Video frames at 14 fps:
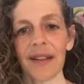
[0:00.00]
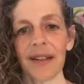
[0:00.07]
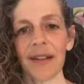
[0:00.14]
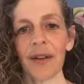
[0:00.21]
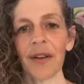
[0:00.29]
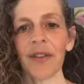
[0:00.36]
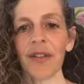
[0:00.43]

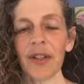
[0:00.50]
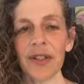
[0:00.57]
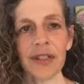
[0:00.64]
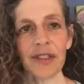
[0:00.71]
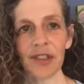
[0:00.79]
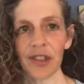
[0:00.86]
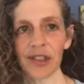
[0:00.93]
if you
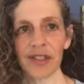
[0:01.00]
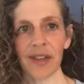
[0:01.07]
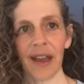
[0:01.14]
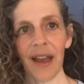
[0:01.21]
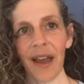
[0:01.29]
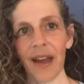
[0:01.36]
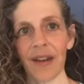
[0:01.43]
didn't just
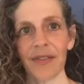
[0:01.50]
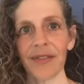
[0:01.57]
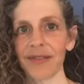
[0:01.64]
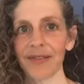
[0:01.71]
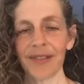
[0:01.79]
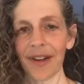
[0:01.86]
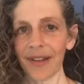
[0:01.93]
have
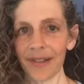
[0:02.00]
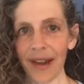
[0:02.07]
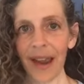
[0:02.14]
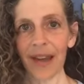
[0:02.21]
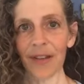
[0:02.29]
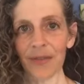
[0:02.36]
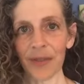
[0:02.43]
a
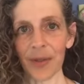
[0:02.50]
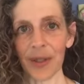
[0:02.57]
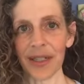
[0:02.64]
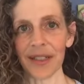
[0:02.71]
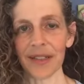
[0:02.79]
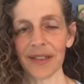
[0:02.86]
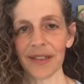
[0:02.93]
knack
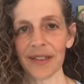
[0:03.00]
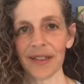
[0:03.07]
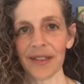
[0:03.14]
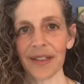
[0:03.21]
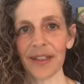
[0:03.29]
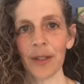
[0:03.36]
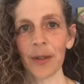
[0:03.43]
for it,
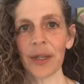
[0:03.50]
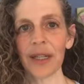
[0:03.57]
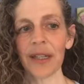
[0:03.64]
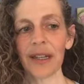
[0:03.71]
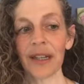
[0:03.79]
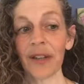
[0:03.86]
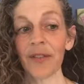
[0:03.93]
you
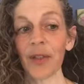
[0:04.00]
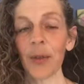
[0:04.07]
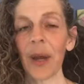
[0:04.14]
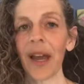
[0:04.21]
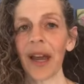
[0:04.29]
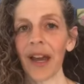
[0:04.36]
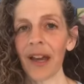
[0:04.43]
can, if you
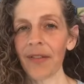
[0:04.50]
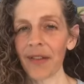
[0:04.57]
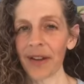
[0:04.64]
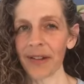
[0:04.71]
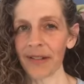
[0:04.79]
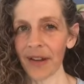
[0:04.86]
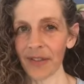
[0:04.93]
have
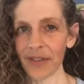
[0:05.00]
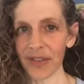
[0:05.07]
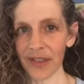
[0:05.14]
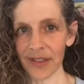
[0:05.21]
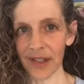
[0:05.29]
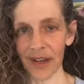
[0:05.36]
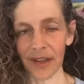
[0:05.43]
enough
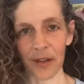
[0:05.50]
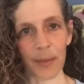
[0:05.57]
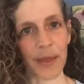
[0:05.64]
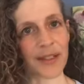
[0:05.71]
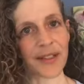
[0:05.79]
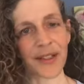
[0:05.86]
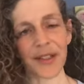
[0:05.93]
desire,
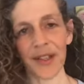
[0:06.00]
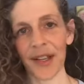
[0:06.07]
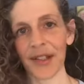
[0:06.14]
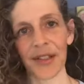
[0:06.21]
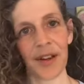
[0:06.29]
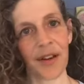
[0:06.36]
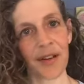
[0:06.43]
because it
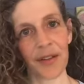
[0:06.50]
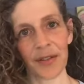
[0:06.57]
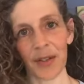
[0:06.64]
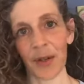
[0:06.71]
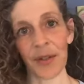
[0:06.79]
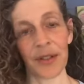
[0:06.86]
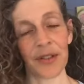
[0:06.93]
takes a heart of
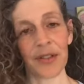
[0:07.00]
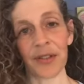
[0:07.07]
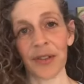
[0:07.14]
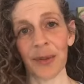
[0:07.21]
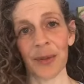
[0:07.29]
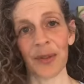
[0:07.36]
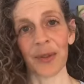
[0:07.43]
courage
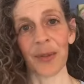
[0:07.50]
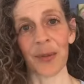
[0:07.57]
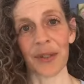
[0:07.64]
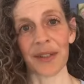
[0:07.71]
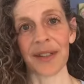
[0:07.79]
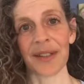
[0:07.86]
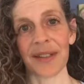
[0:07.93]
to do this
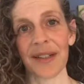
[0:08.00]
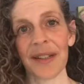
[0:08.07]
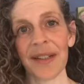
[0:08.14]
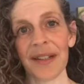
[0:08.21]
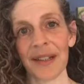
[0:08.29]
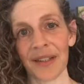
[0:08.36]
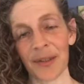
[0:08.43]
work.
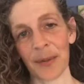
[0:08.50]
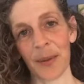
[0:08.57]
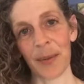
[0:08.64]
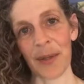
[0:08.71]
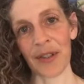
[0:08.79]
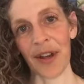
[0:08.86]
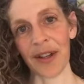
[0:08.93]
That's what
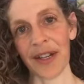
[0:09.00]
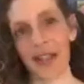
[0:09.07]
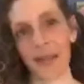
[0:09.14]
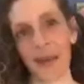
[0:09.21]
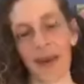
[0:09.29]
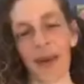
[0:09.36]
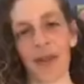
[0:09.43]
we've been
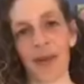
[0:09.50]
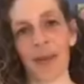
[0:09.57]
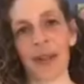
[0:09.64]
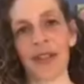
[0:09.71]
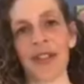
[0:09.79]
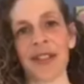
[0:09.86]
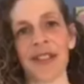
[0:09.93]
talking about over
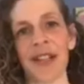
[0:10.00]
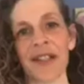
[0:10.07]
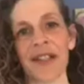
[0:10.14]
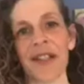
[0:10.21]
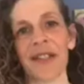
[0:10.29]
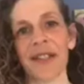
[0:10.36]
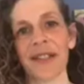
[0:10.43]
much of the
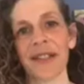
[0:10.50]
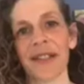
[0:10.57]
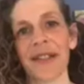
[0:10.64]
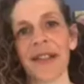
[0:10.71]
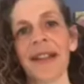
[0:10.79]
10 days.